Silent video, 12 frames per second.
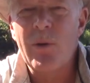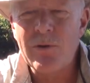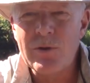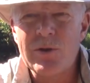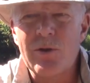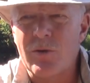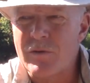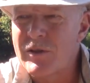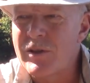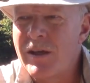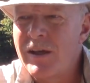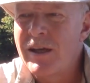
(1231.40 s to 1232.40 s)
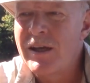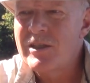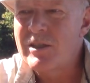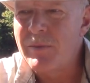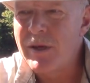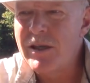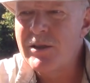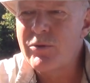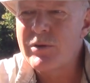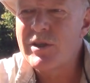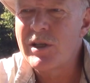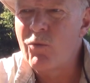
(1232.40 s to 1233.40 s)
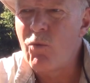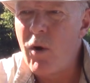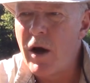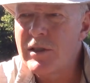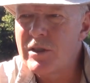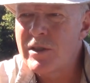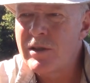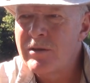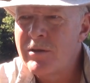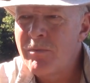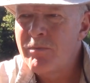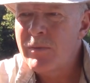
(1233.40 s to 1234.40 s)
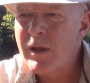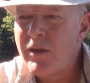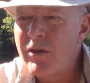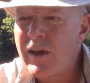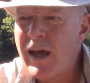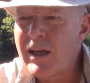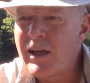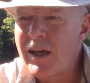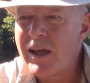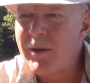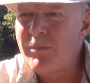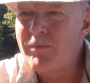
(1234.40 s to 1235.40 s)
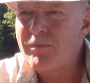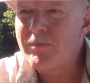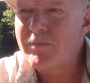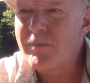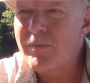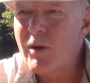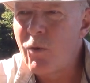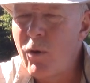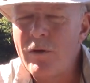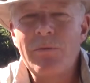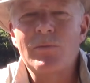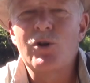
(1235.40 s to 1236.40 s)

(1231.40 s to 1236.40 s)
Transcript: other stoves. Some interesting ones that, uh, one from